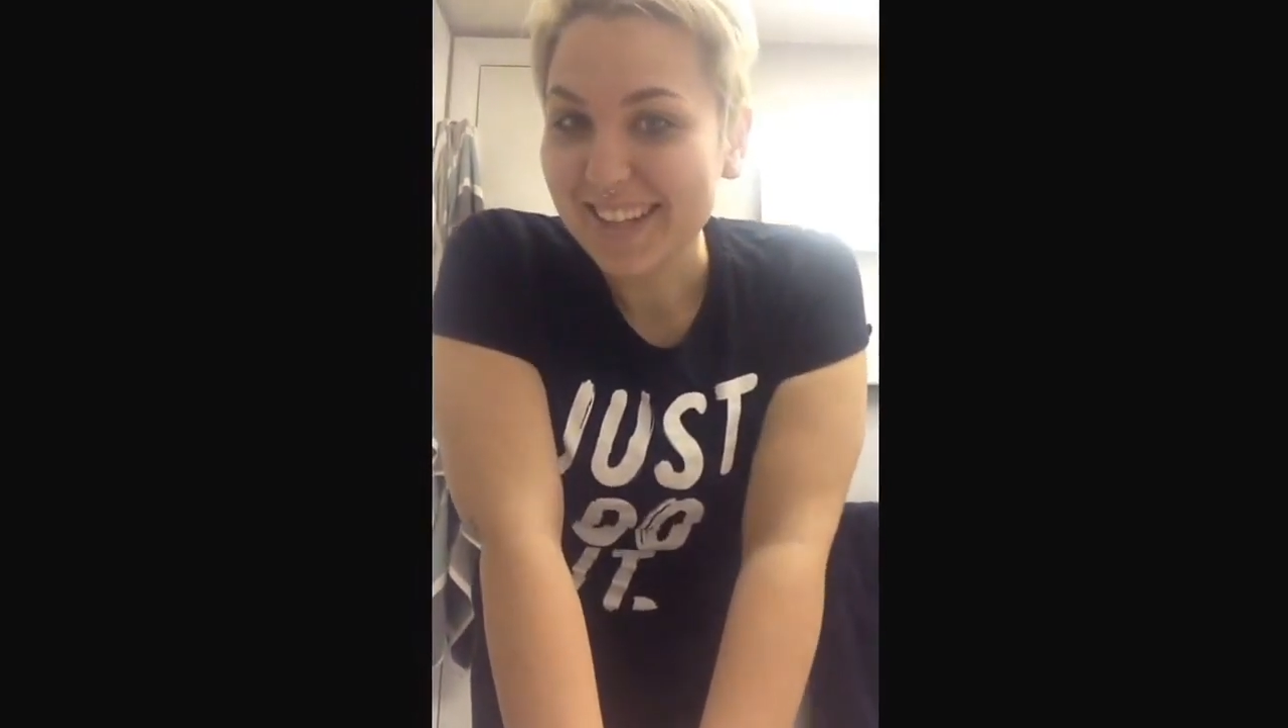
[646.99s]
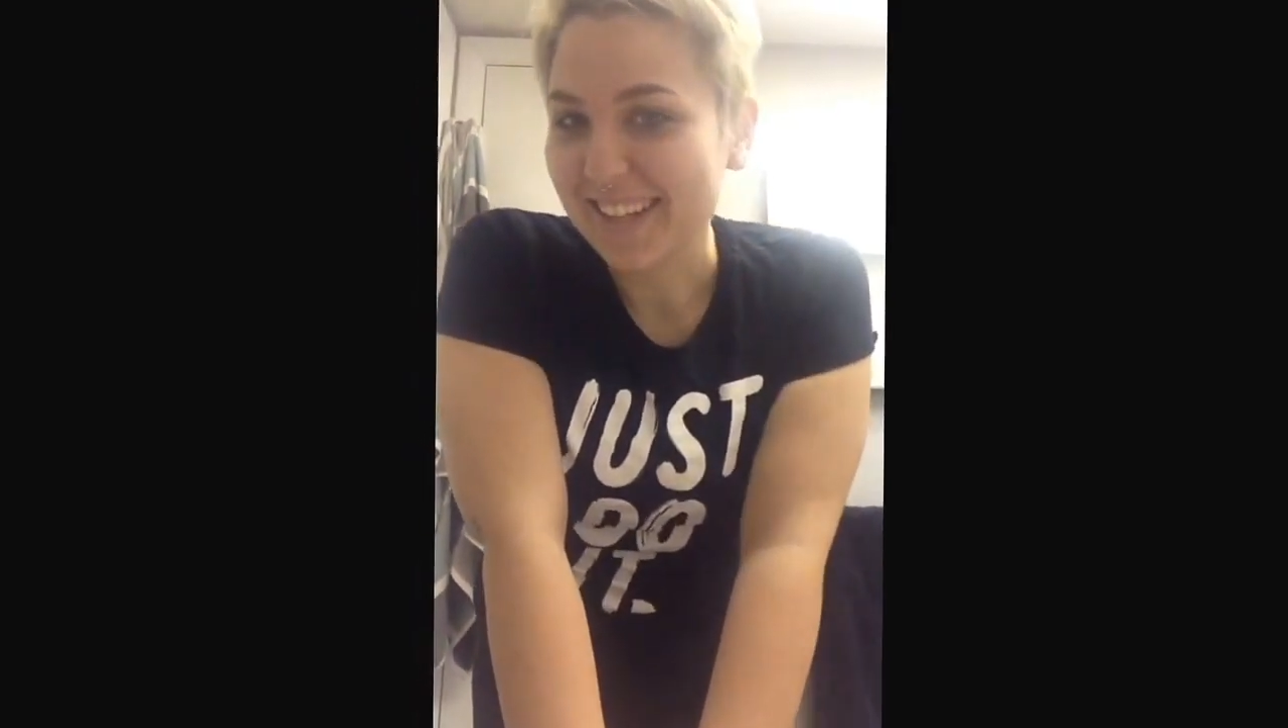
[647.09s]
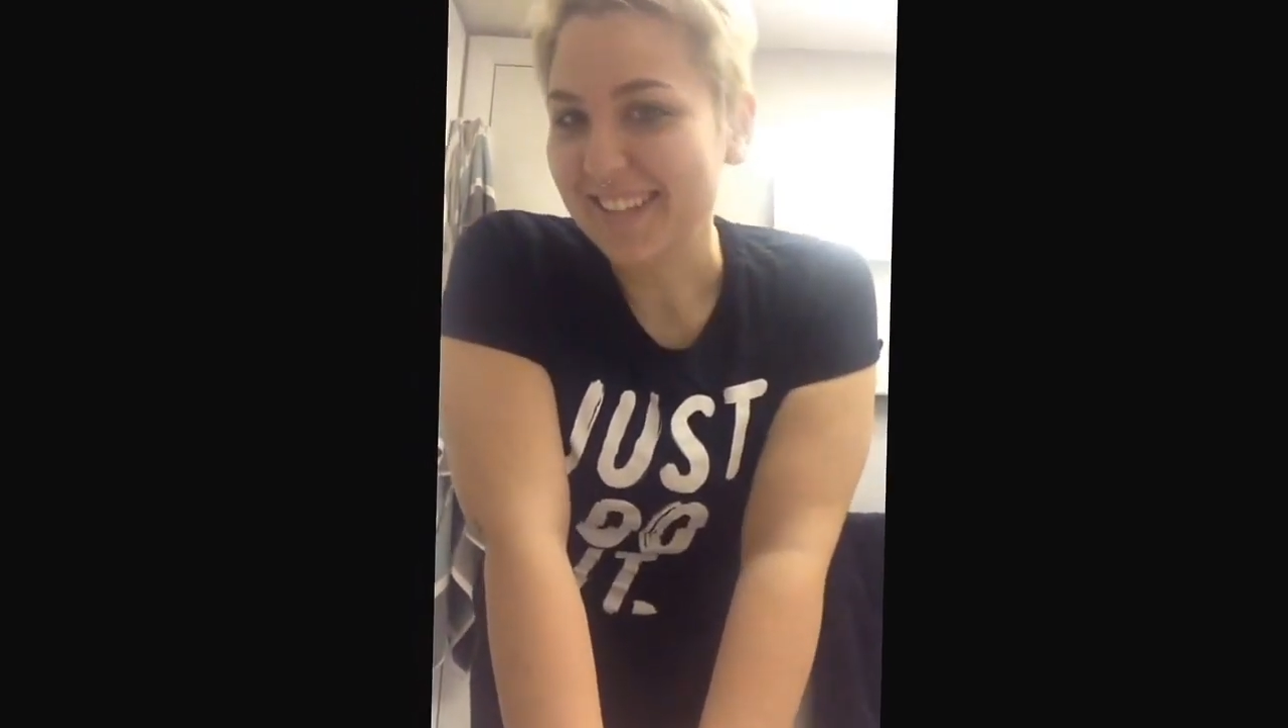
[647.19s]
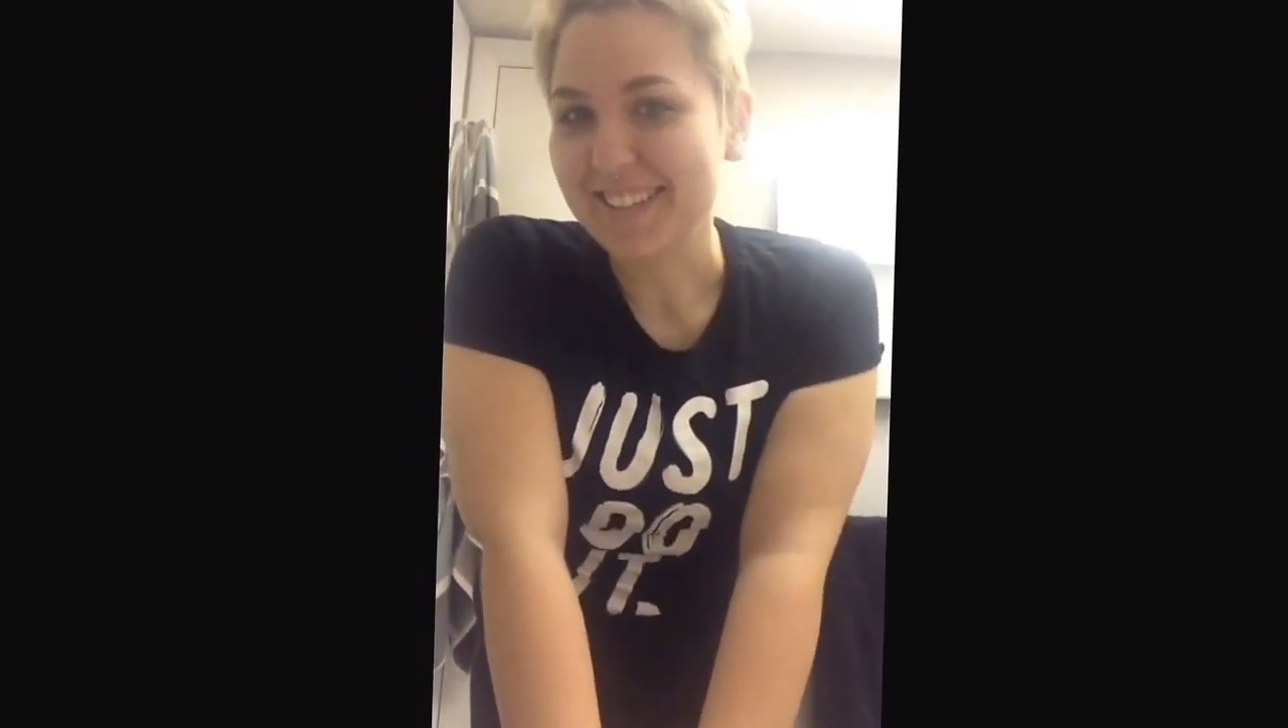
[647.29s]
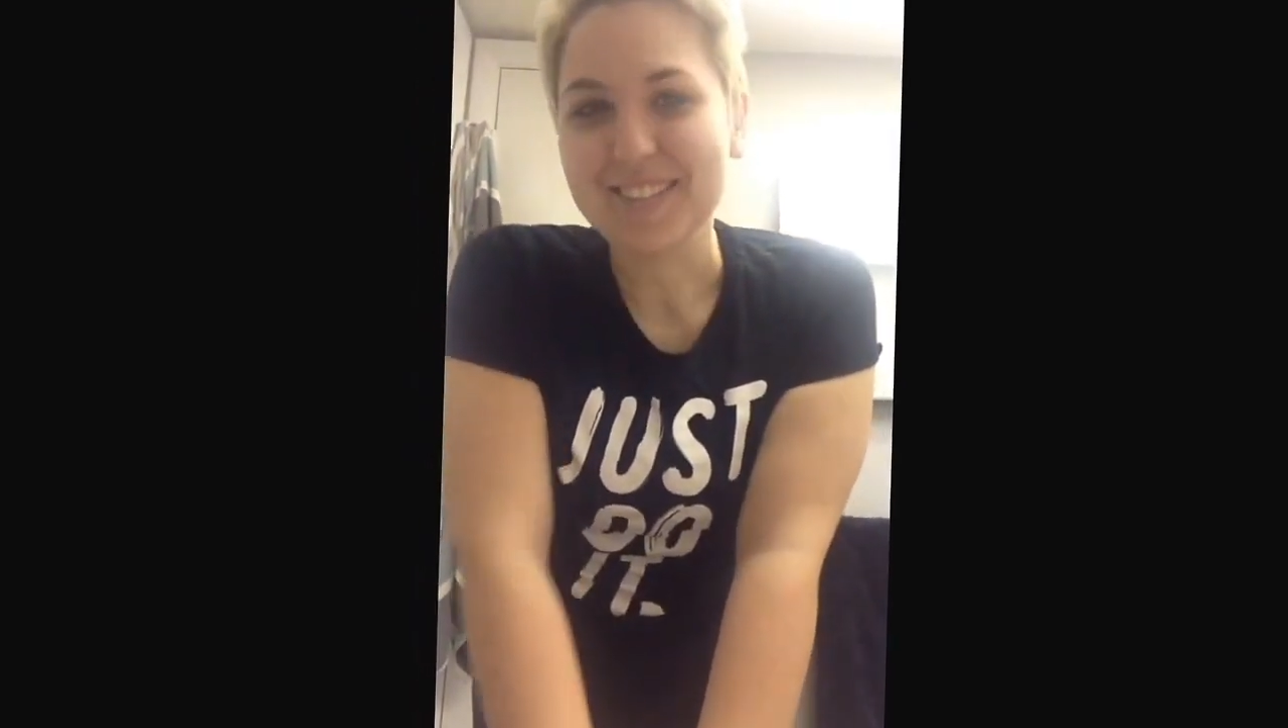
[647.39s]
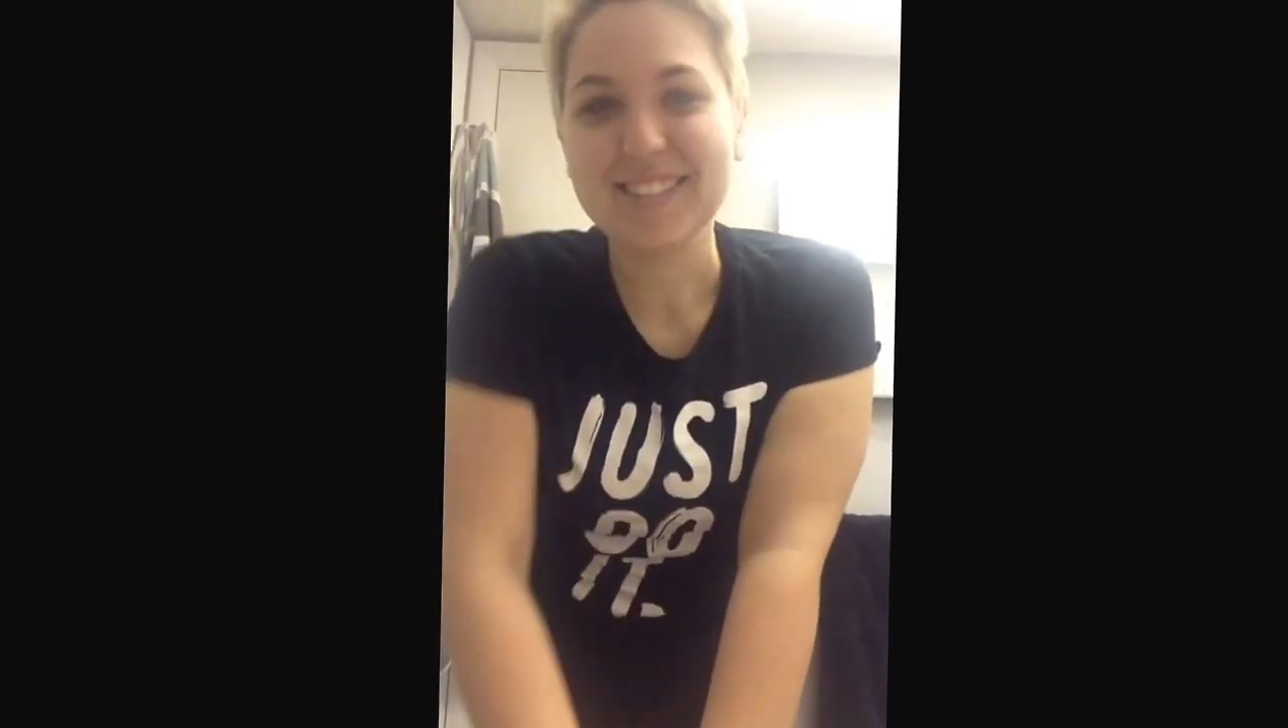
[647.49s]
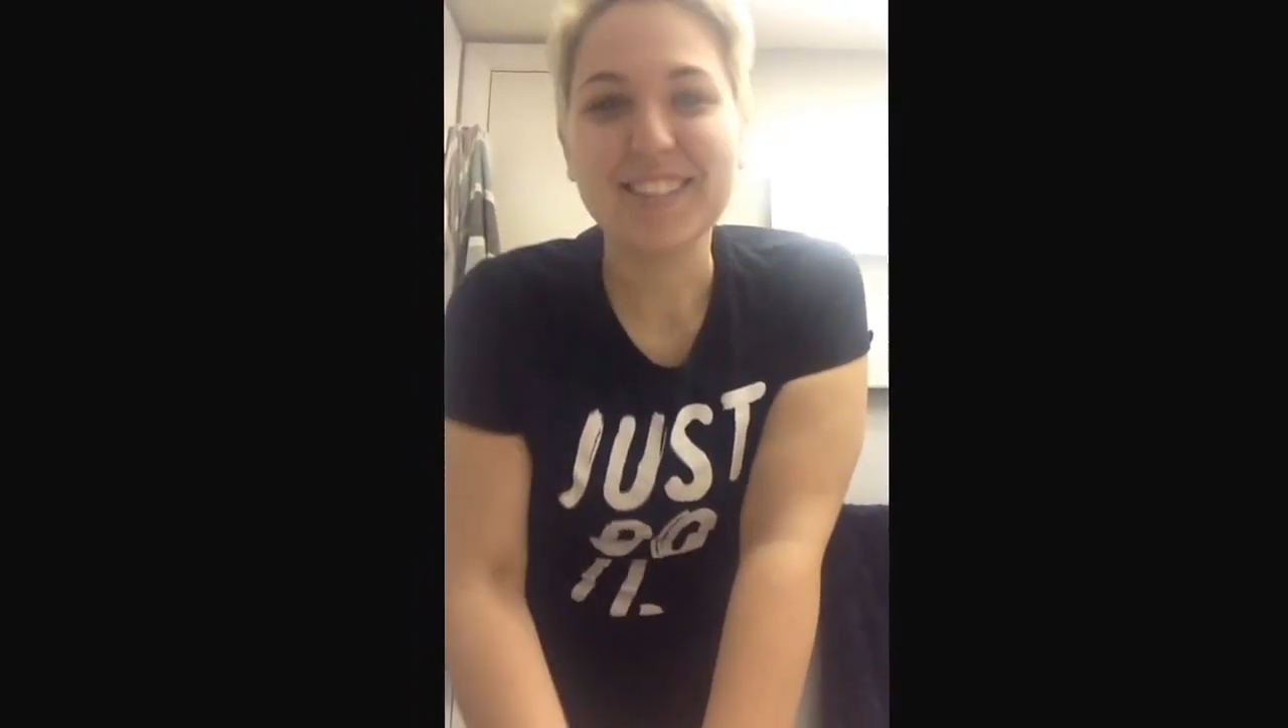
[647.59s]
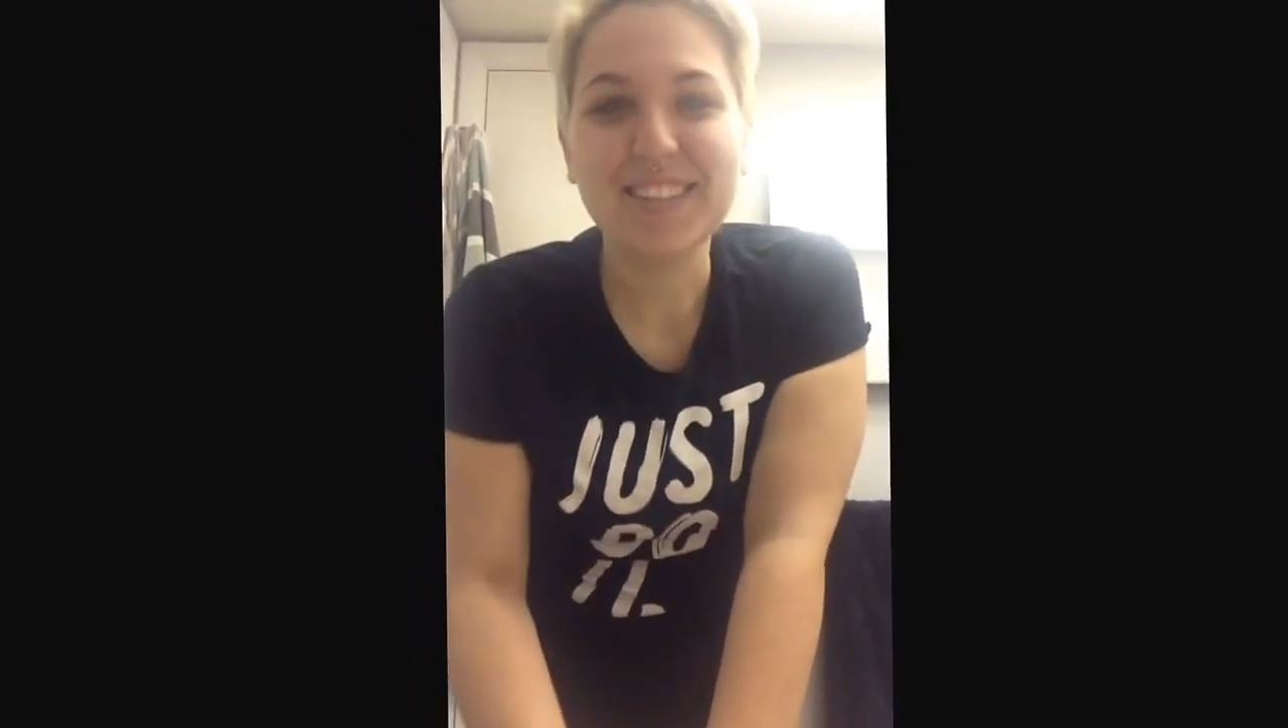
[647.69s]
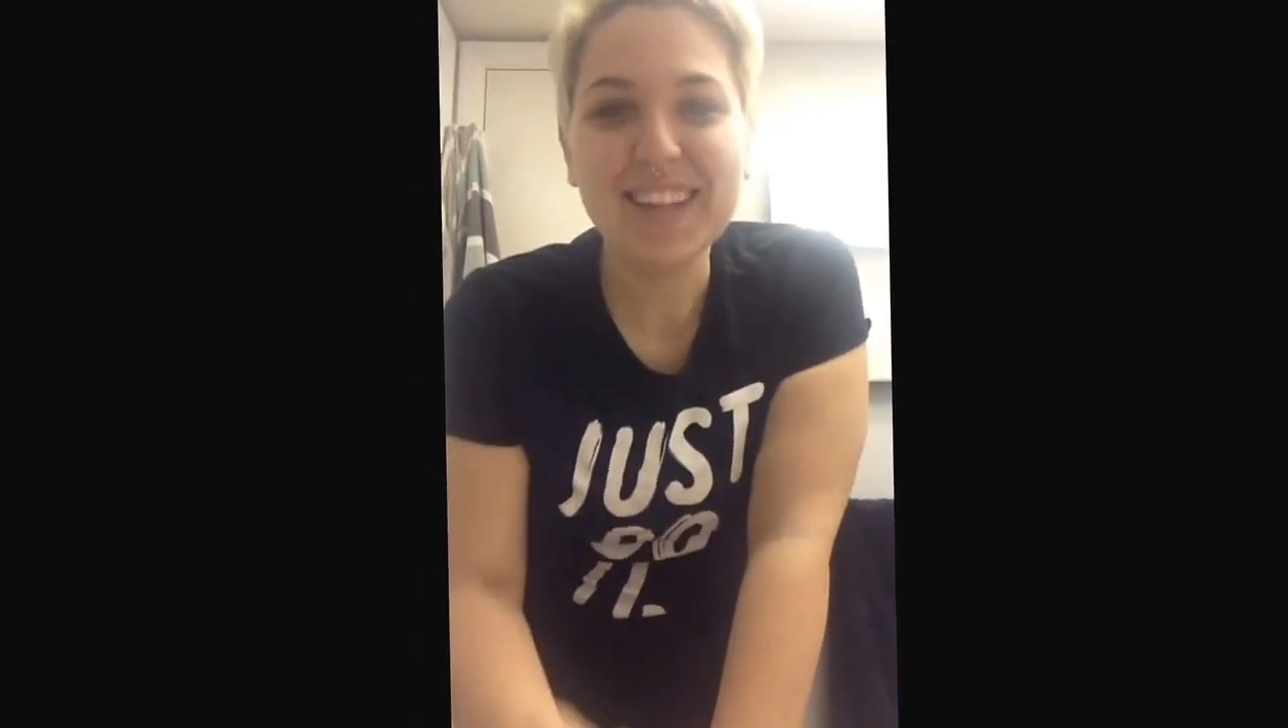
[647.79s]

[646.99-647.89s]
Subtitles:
and I'll see you